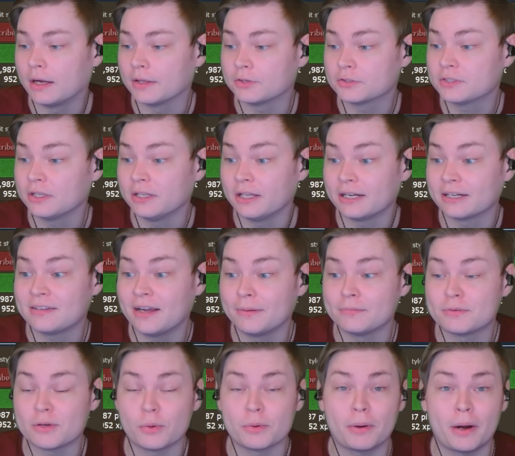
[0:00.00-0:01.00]
There's a lot of
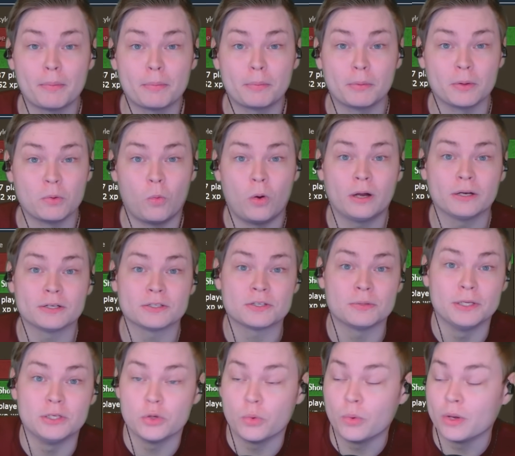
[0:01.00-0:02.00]
times I would probably want to
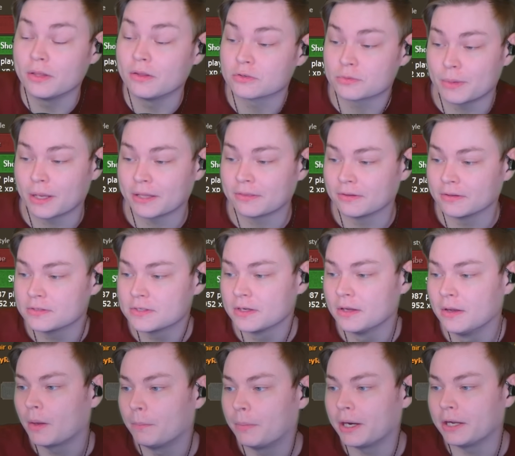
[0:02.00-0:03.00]
be doing those methods,
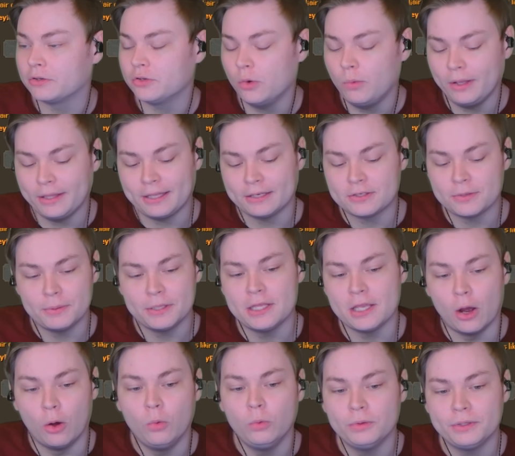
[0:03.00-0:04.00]
but I don't want that to be
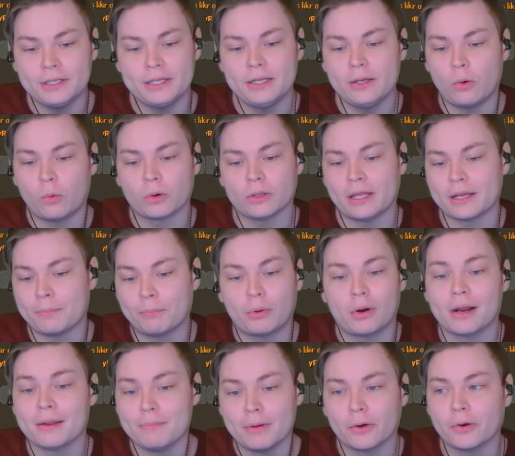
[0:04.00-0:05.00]
the only or like
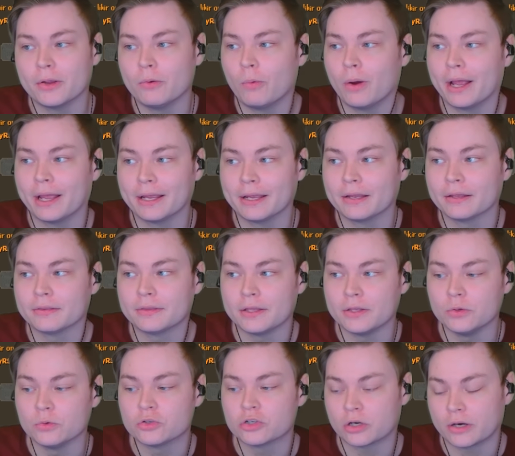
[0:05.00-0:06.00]
primary way that
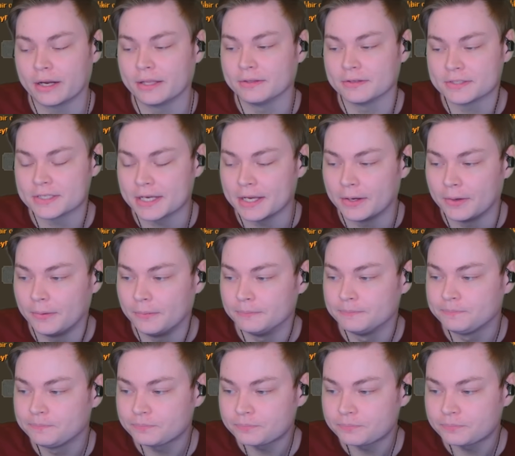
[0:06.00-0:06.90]
you train the skill.